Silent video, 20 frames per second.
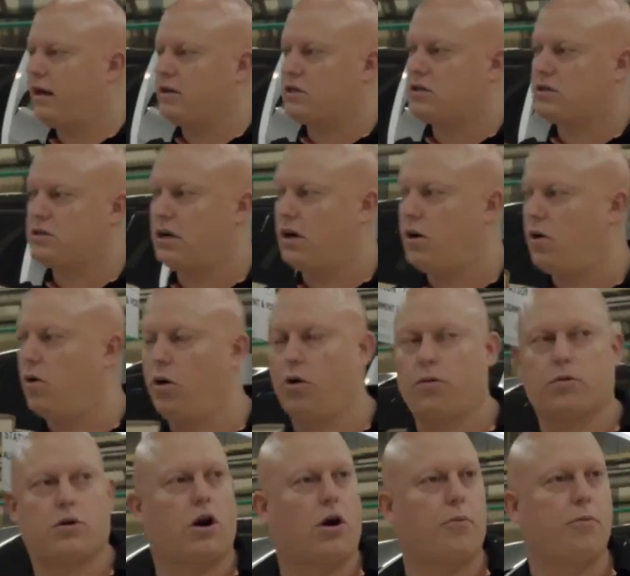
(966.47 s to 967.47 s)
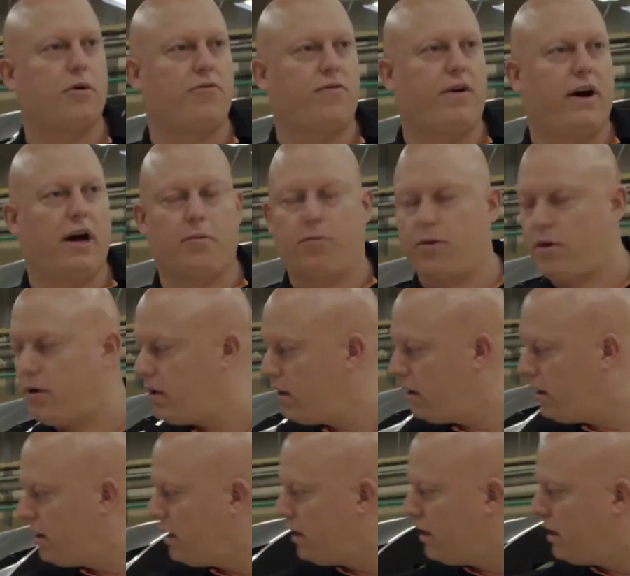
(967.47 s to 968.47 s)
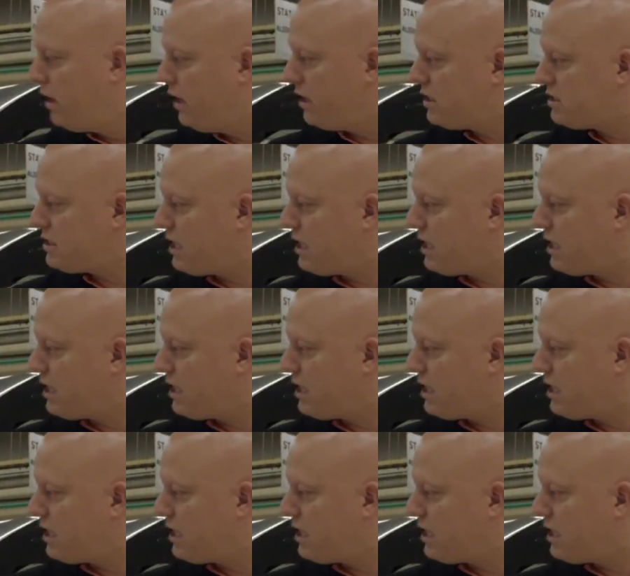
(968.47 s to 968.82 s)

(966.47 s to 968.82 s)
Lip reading: is hollow carbon fiber. It's